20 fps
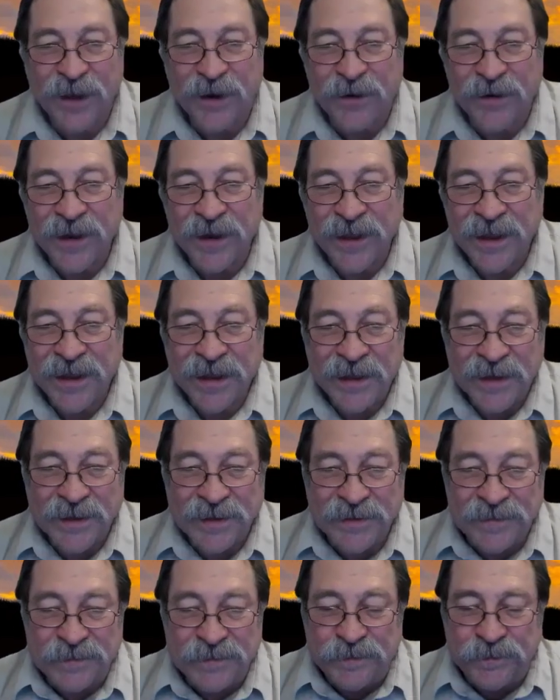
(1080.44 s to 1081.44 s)
low.
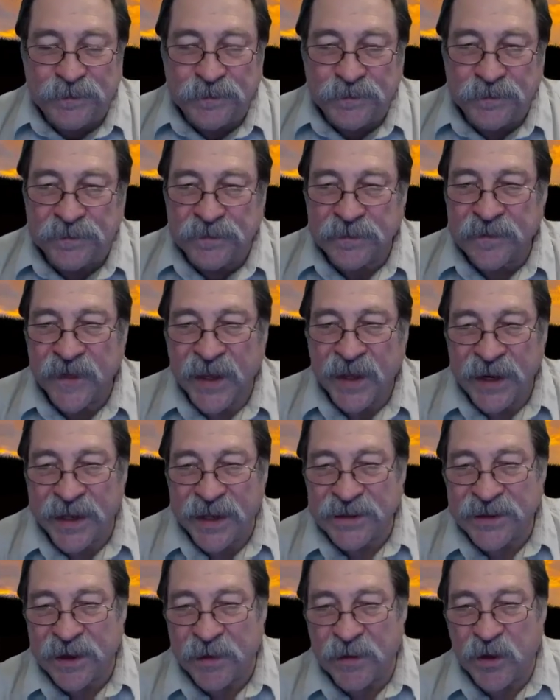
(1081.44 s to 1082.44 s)
And
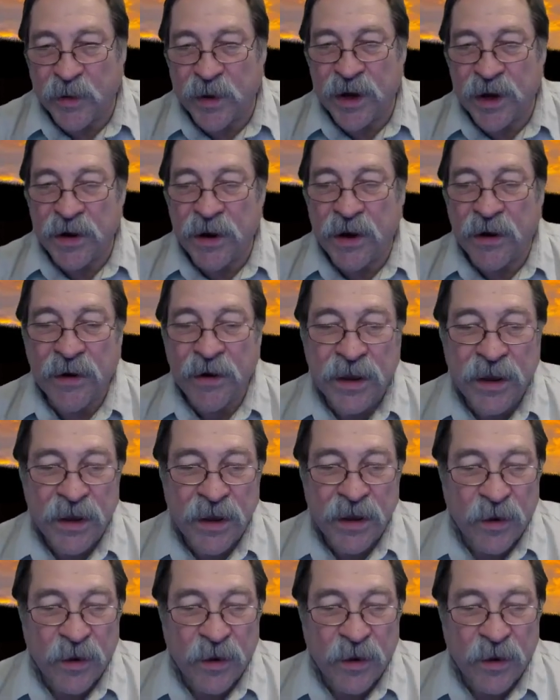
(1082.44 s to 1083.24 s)
that's something you want to know.